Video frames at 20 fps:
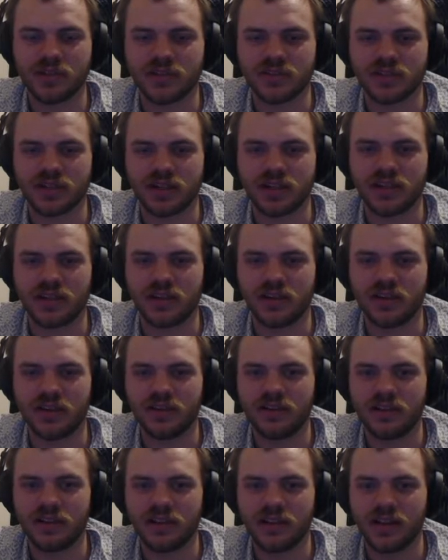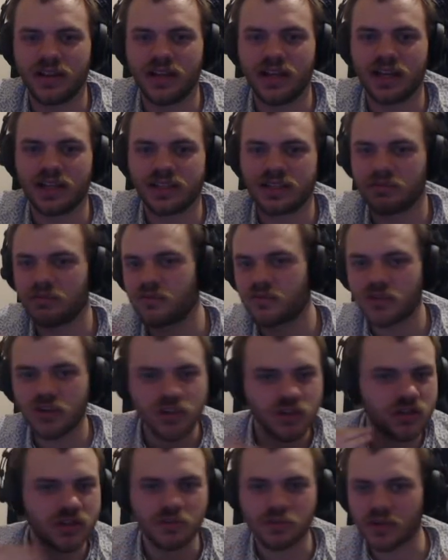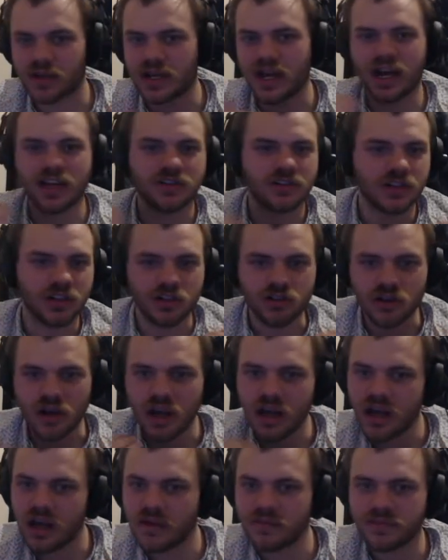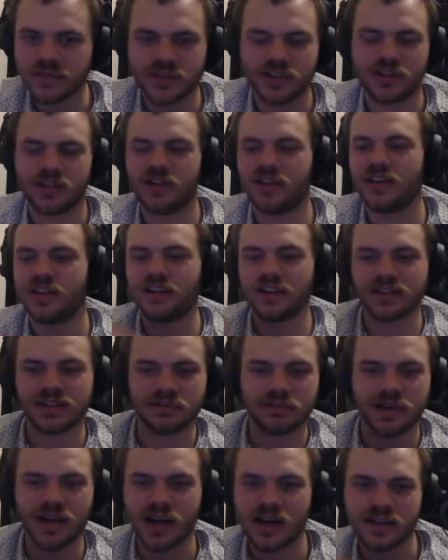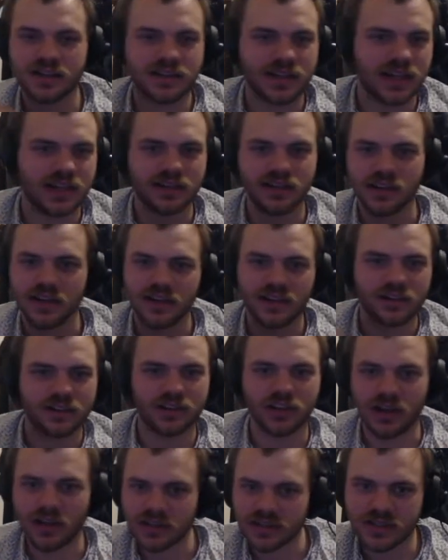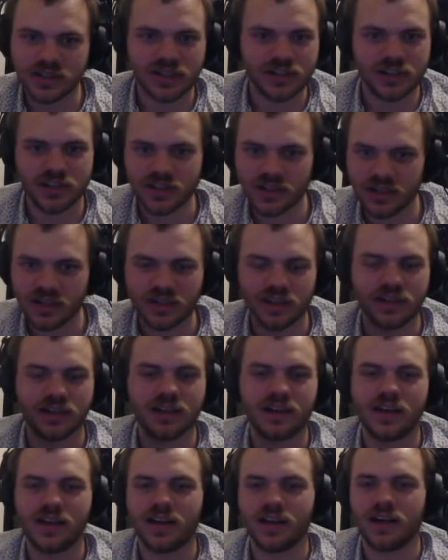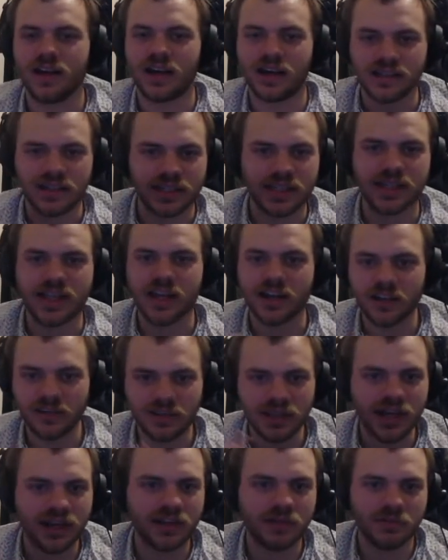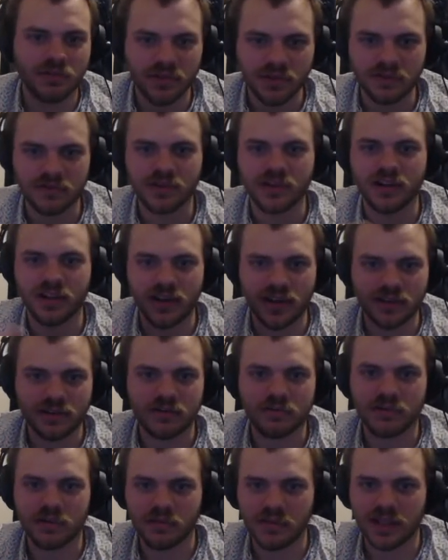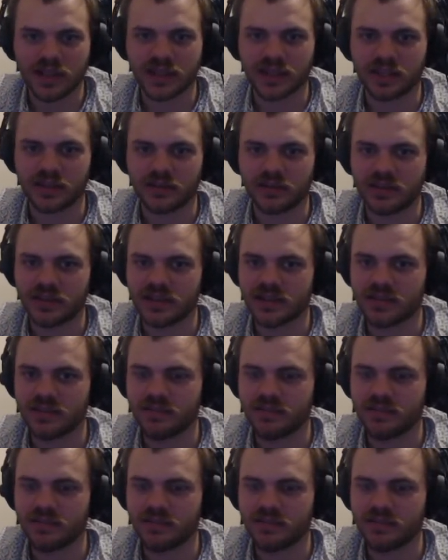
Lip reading: or something, like some guys on the drums, they got some guys like dancing and shit. I was like, yeah, that could probably that could probably make that noise.